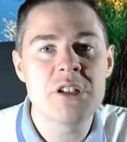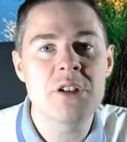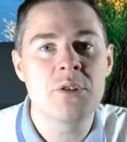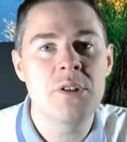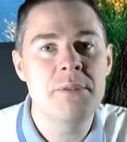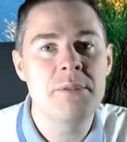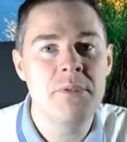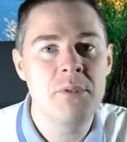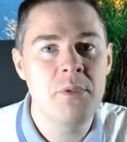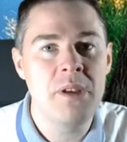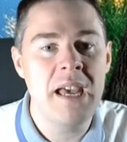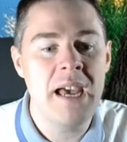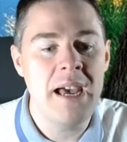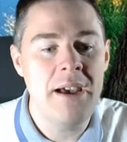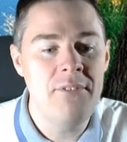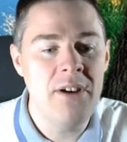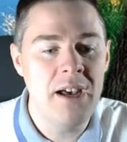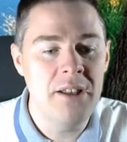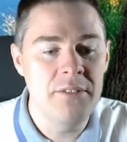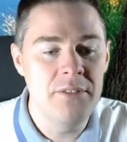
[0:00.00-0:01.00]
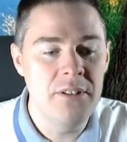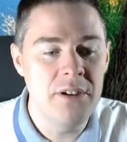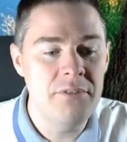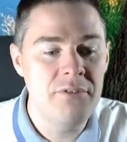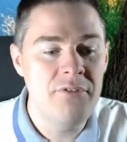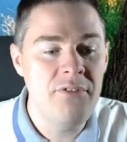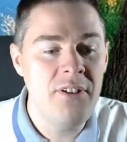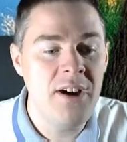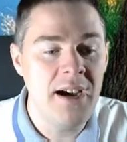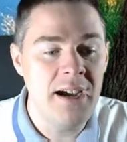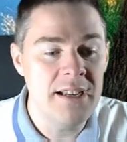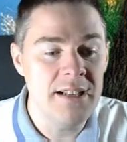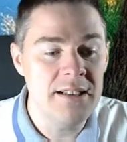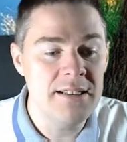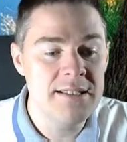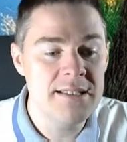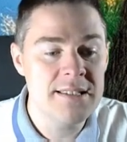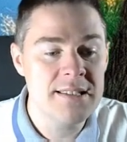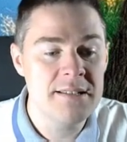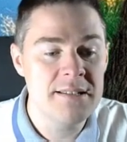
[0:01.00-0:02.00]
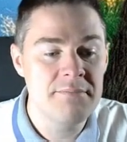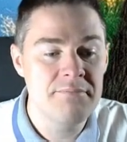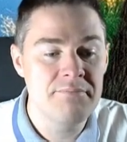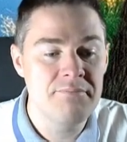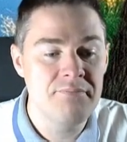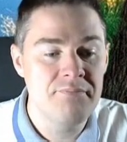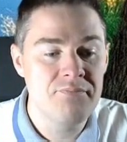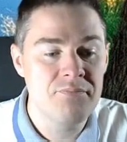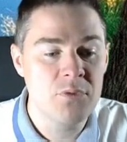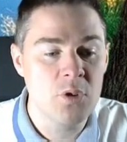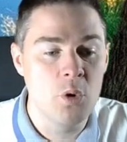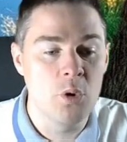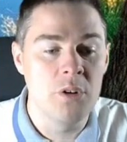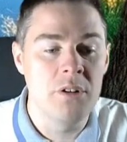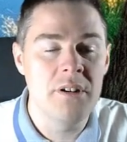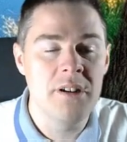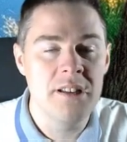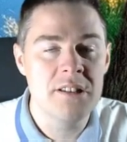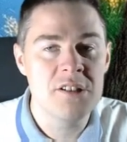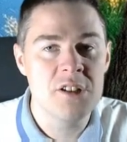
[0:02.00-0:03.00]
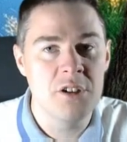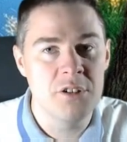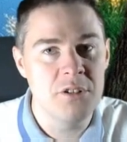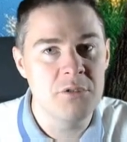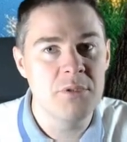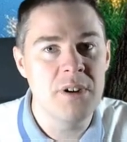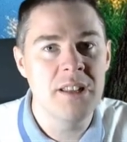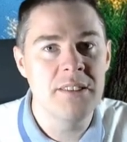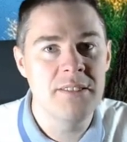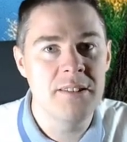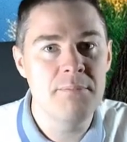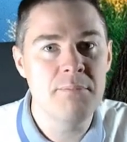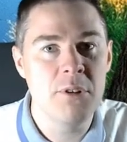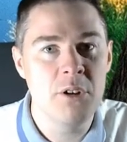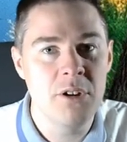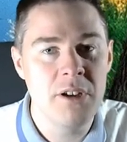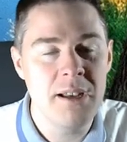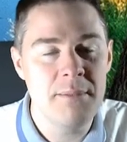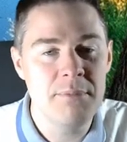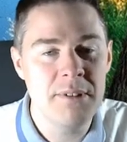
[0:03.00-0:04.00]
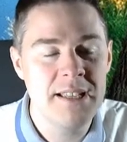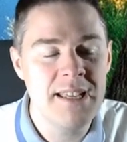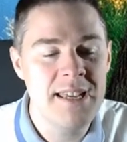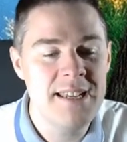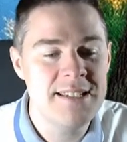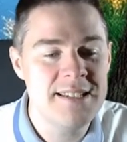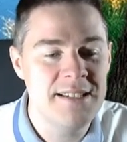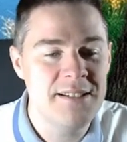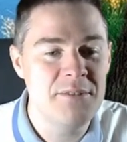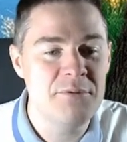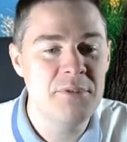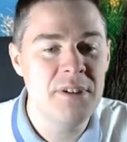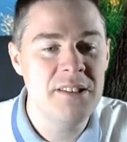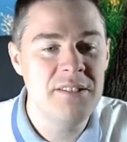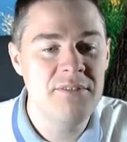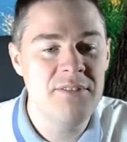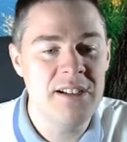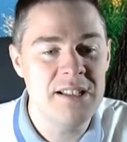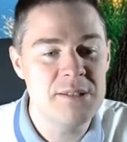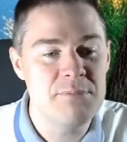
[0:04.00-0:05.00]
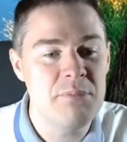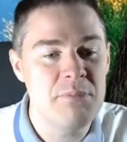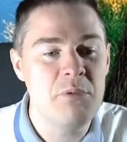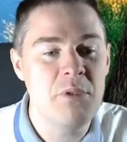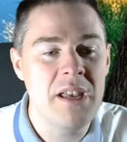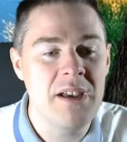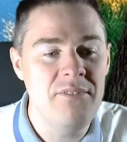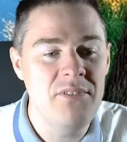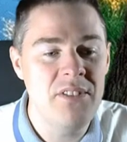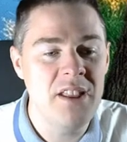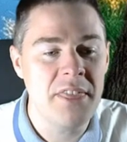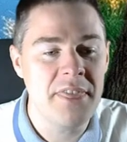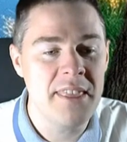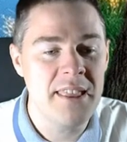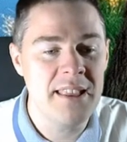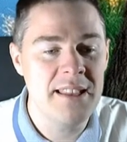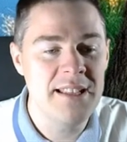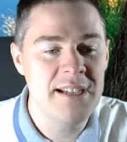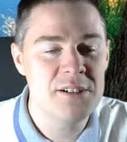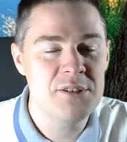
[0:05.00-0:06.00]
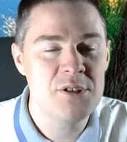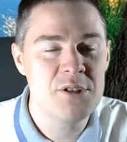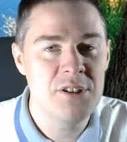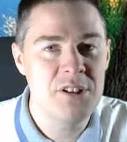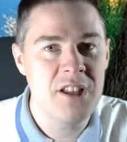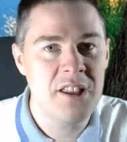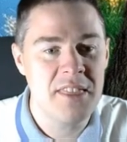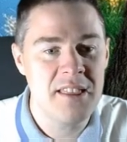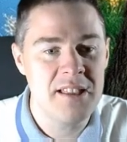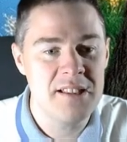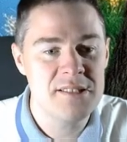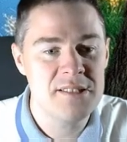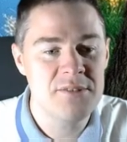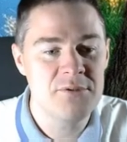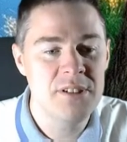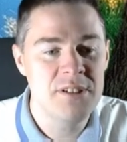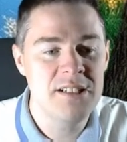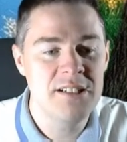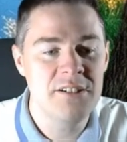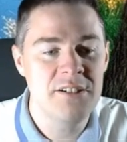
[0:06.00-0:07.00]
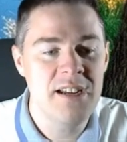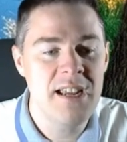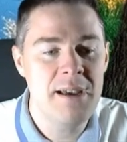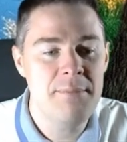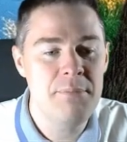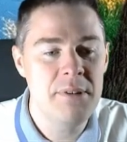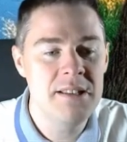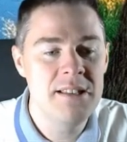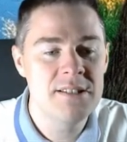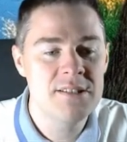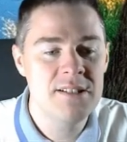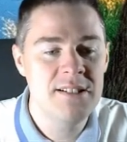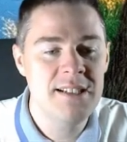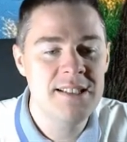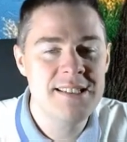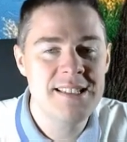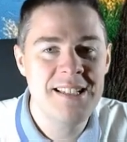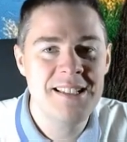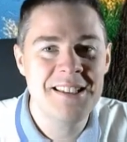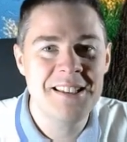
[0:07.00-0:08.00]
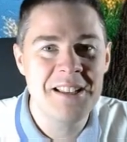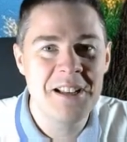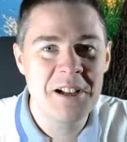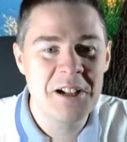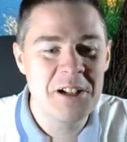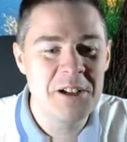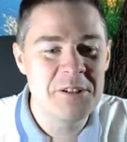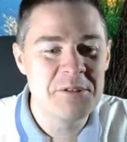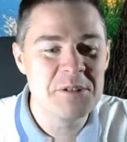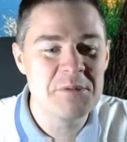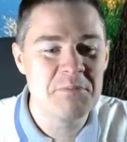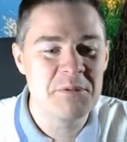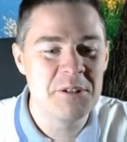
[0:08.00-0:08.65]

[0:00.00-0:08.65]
script we have under files, or it's going to run deploy application and run the files, but we have nothing there, so nothing's really going to happen. So let's hit close